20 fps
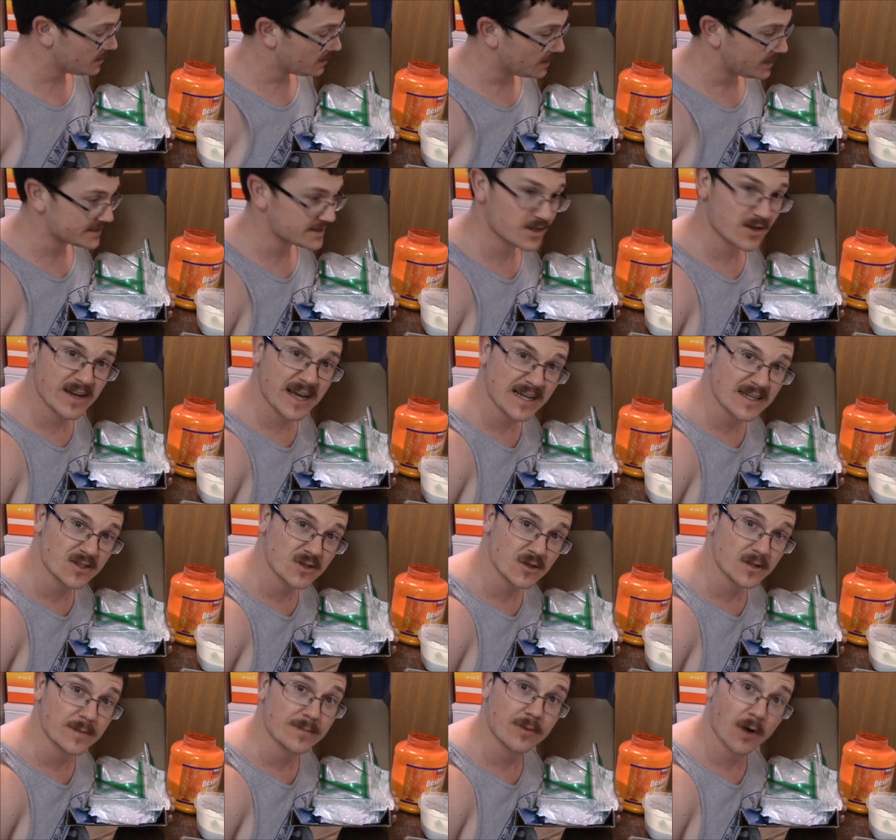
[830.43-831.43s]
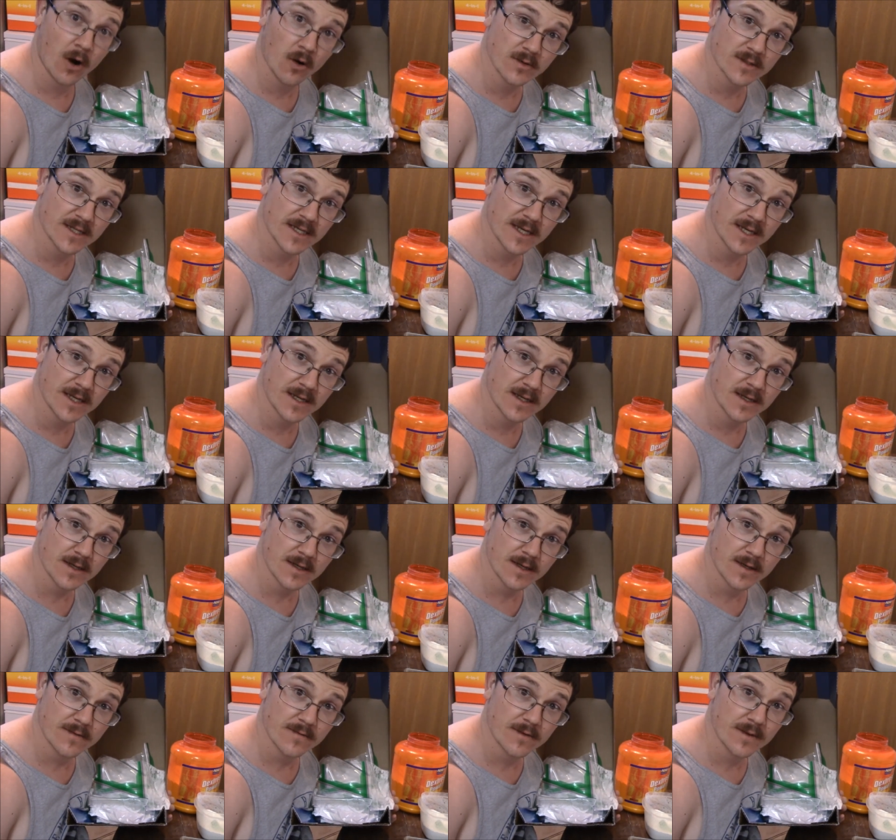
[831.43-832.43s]
I still gotta do the protein
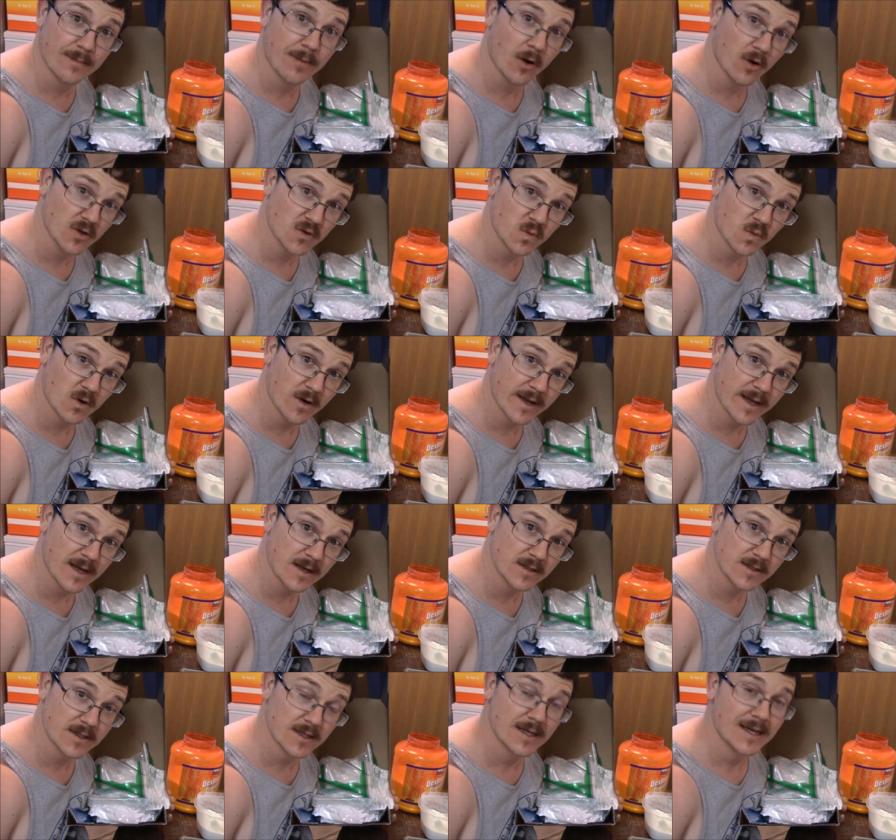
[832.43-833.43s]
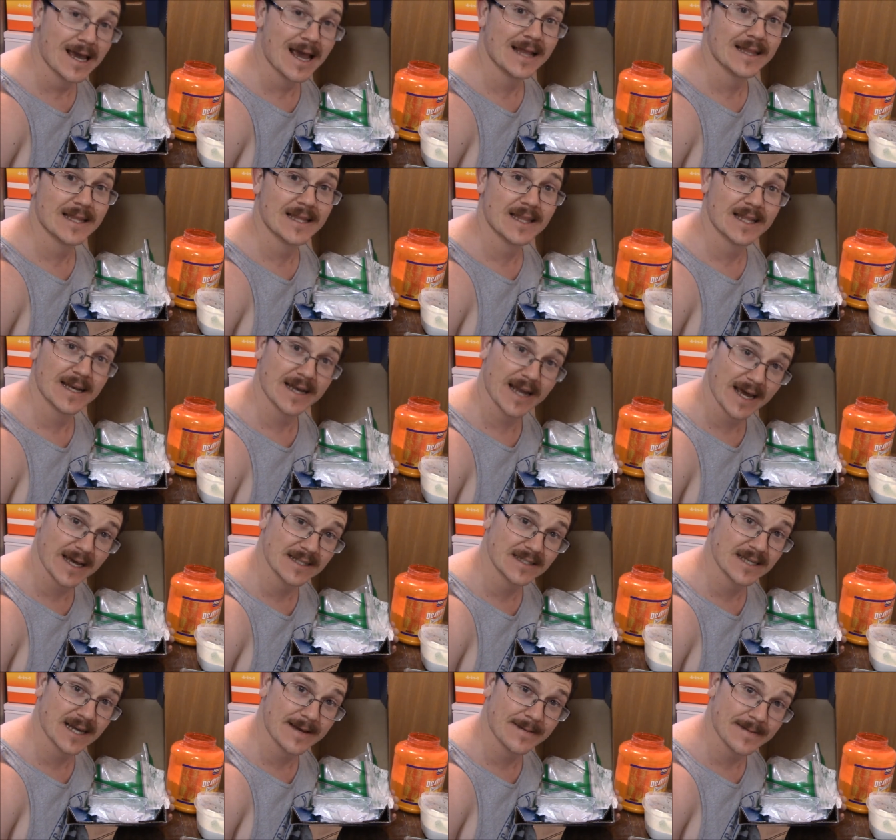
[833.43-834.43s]
for the post-workout and then the
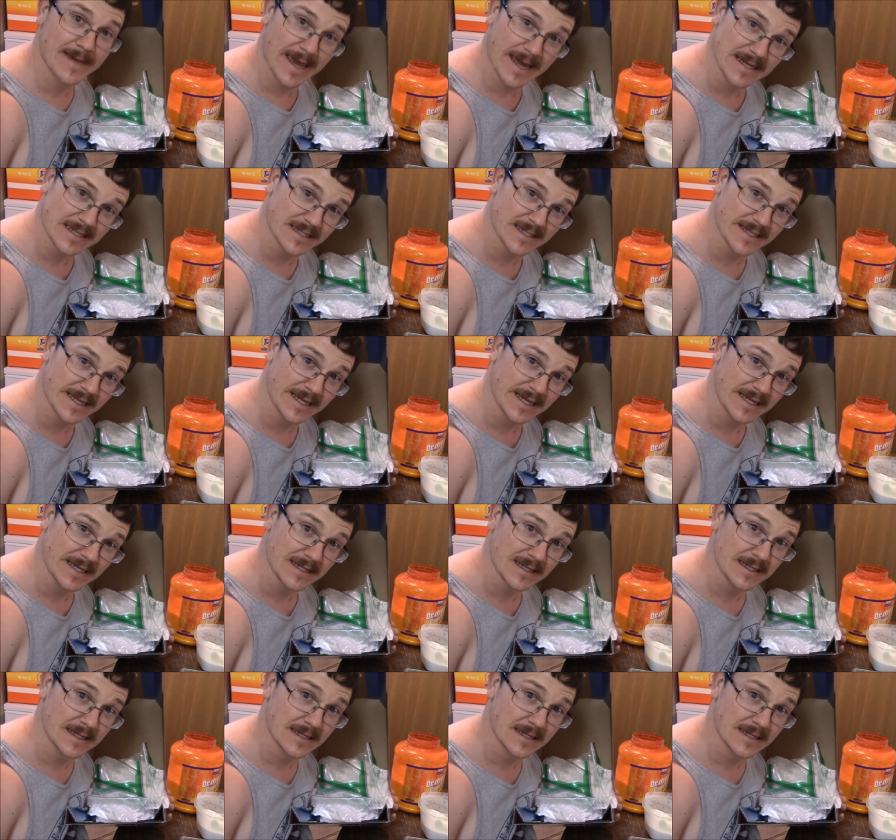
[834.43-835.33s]
nighttime casein.